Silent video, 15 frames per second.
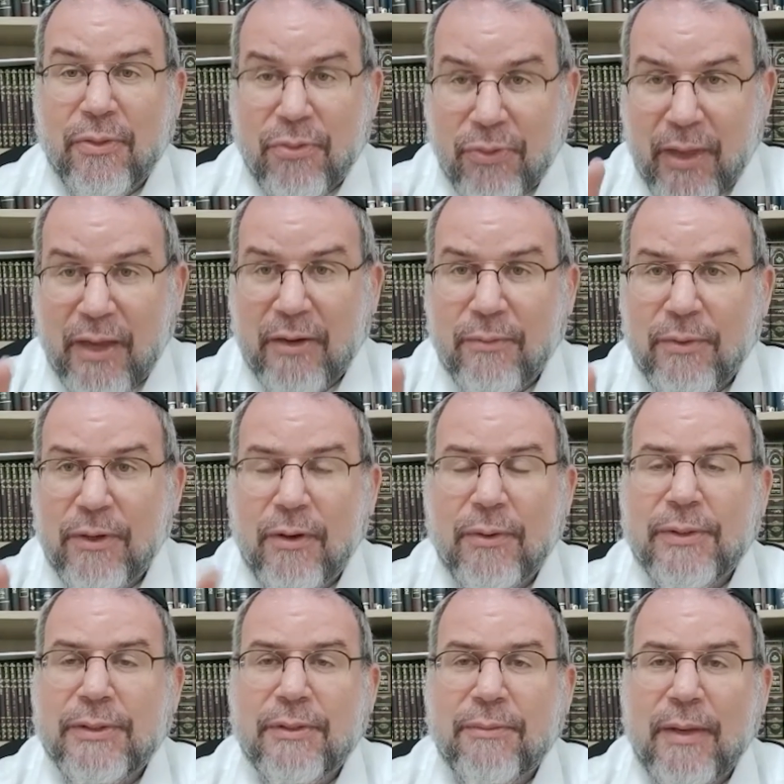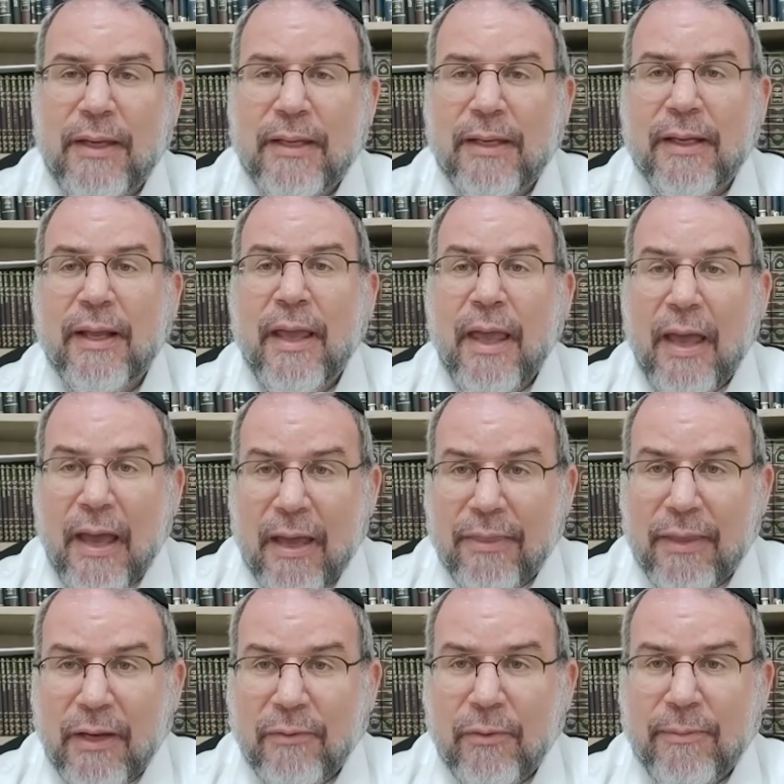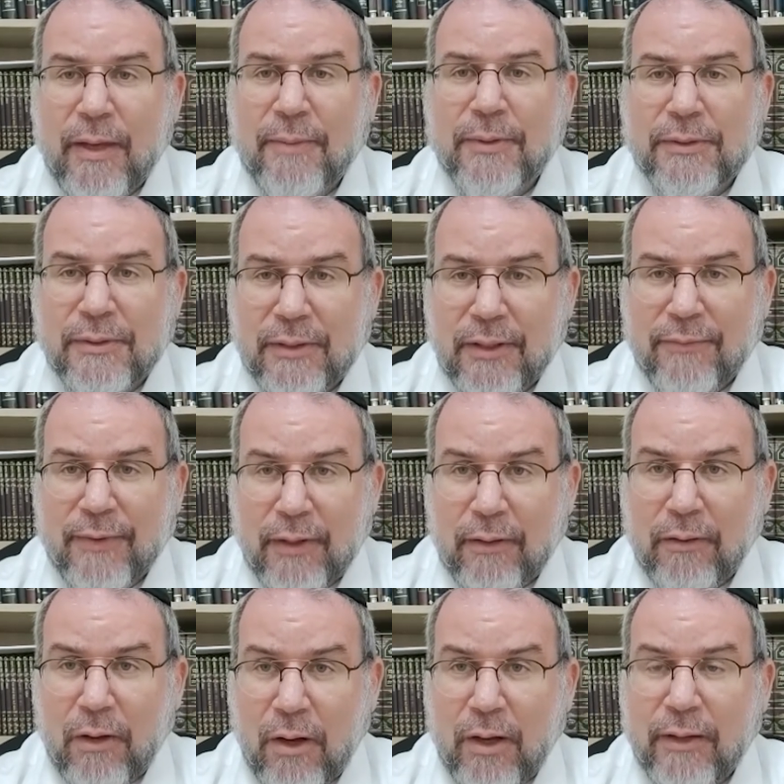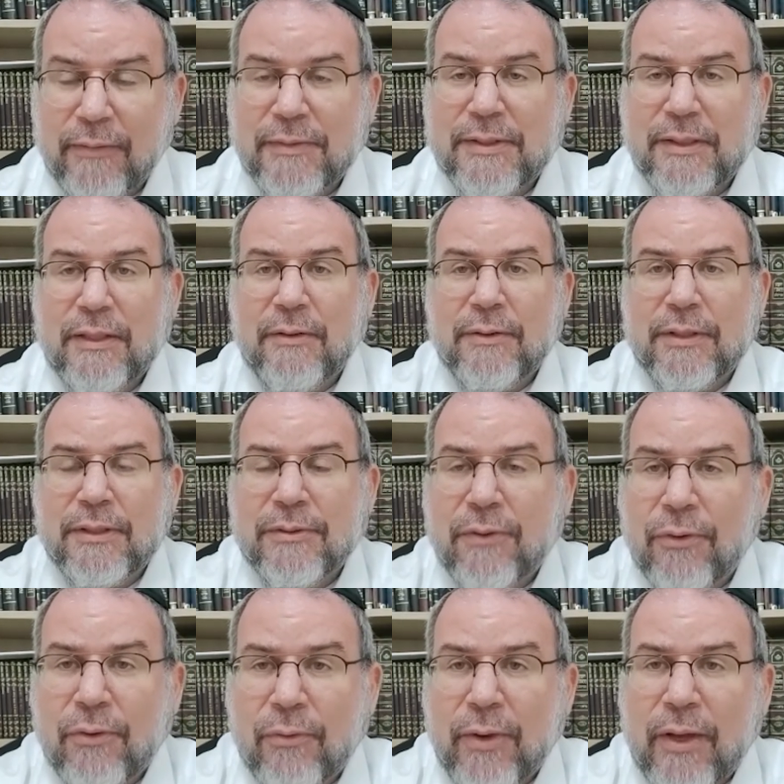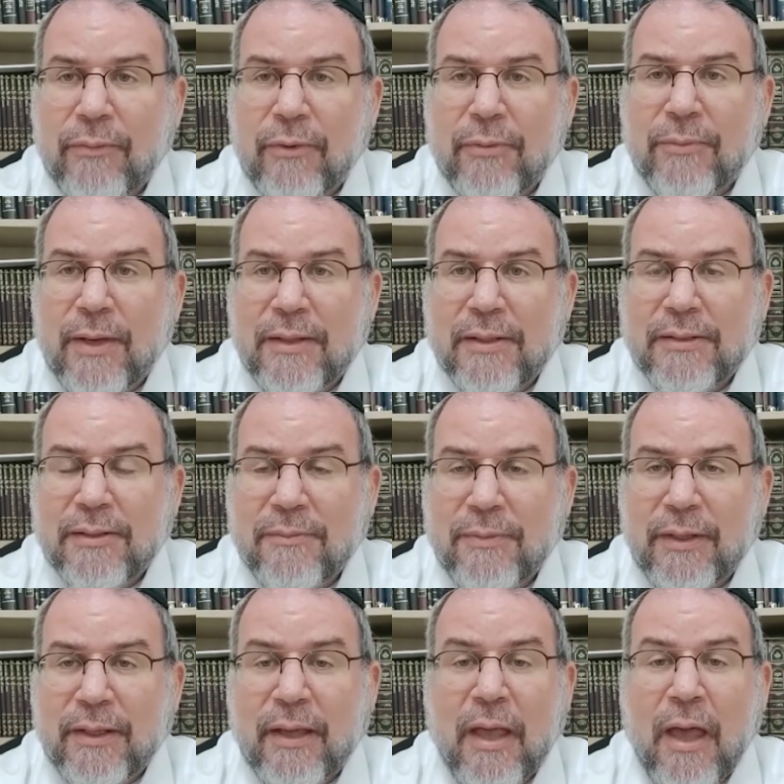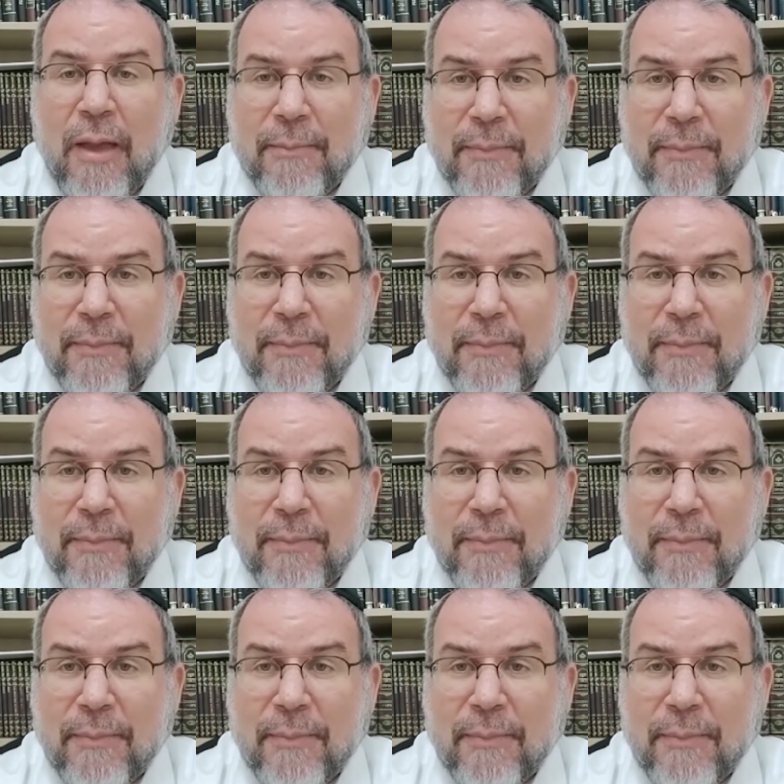Then we're going to make it, and then we'll be able to live our lives here in Israel the way we're meant to be.